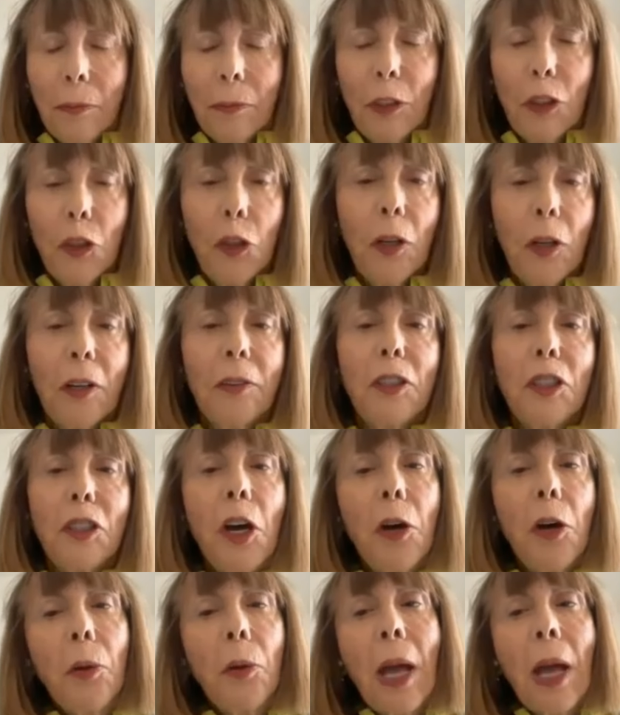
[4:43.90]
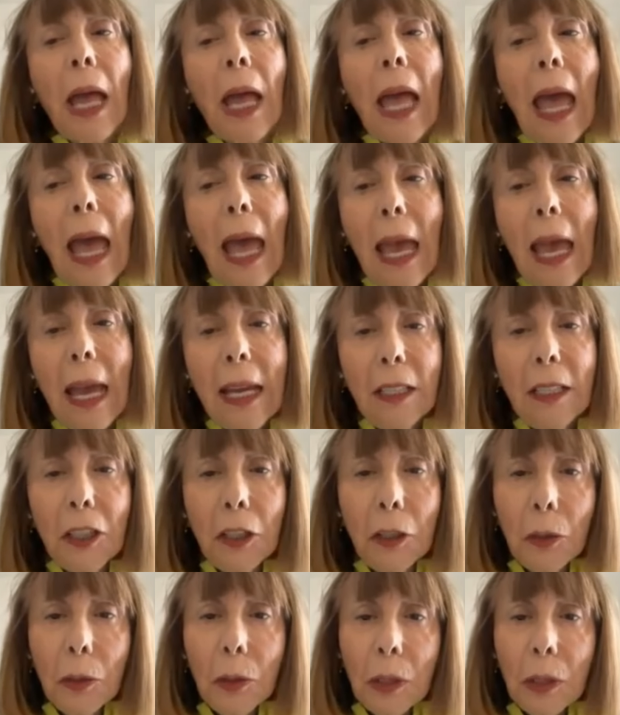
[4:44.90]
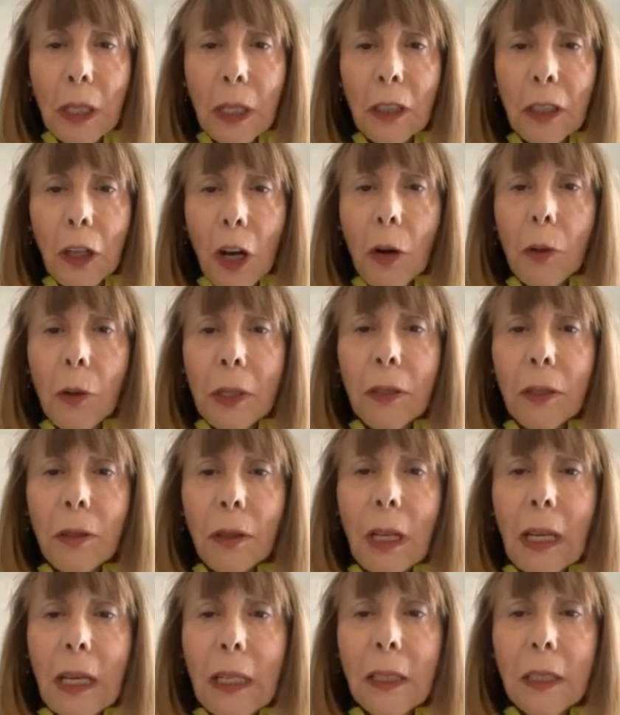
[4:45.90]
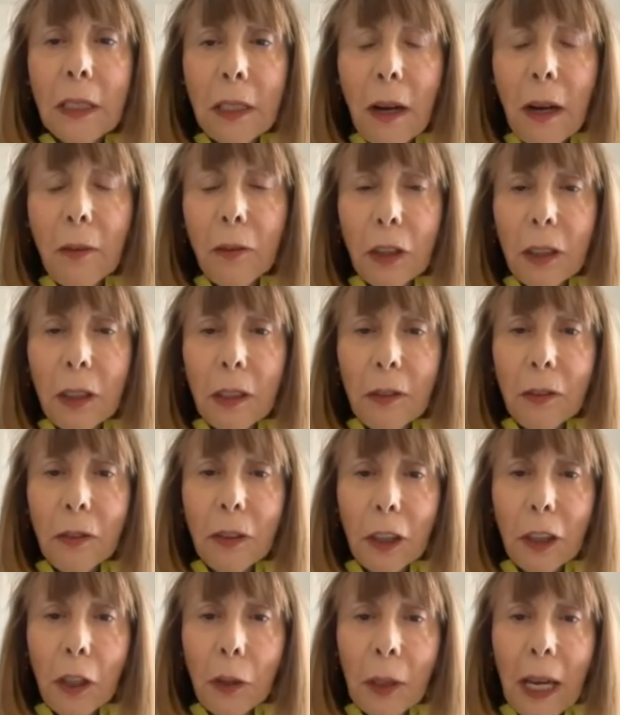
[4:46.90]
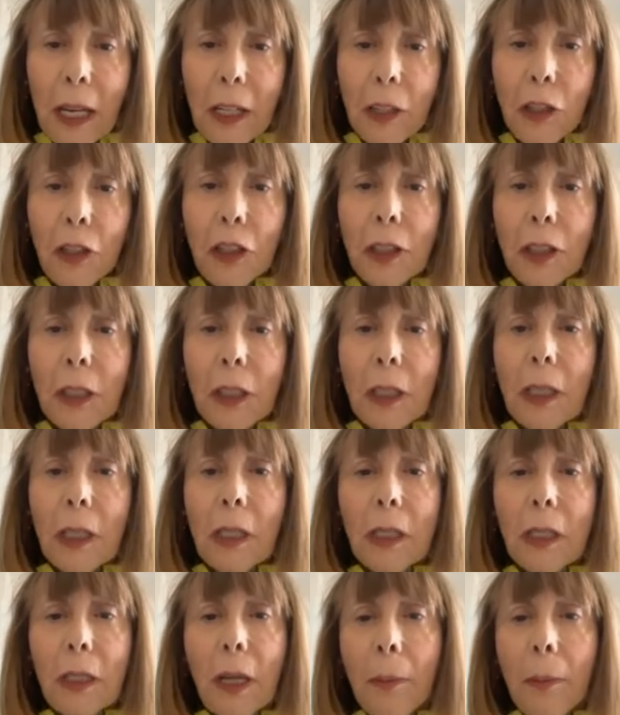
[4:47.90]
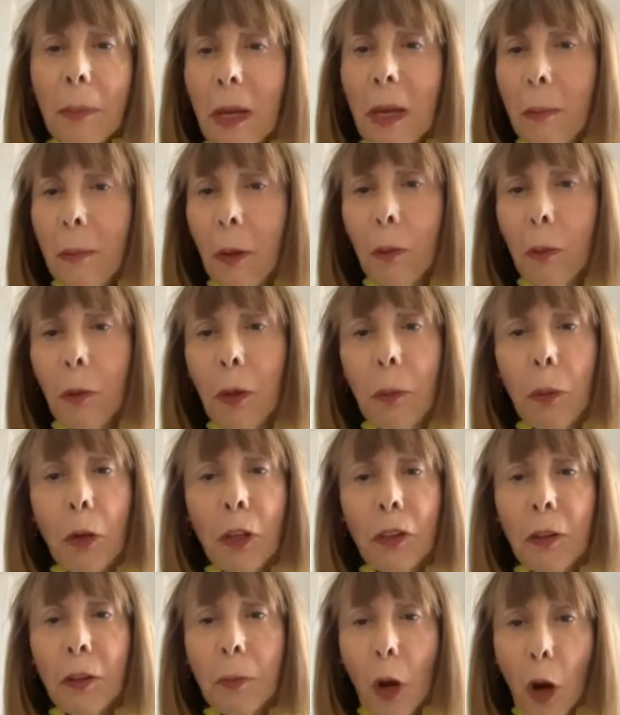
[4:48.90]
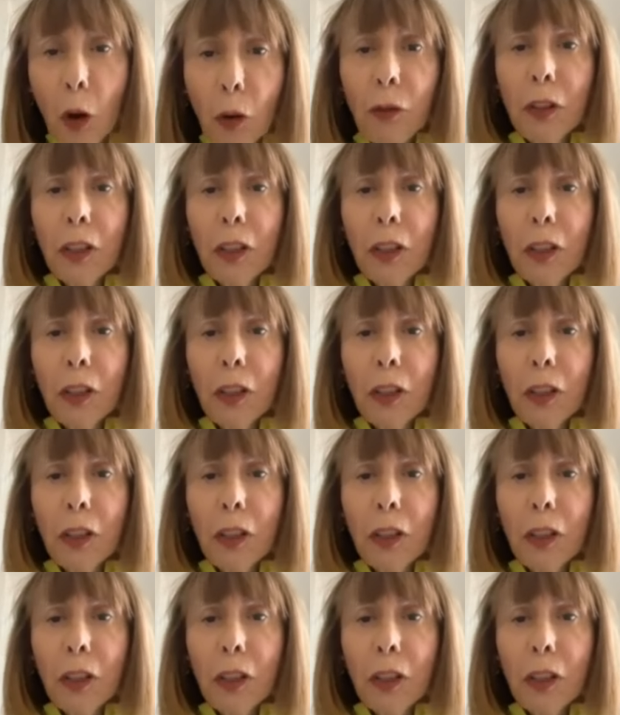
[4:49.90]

sure. So ADUs can go in several different locations. Some people will put them over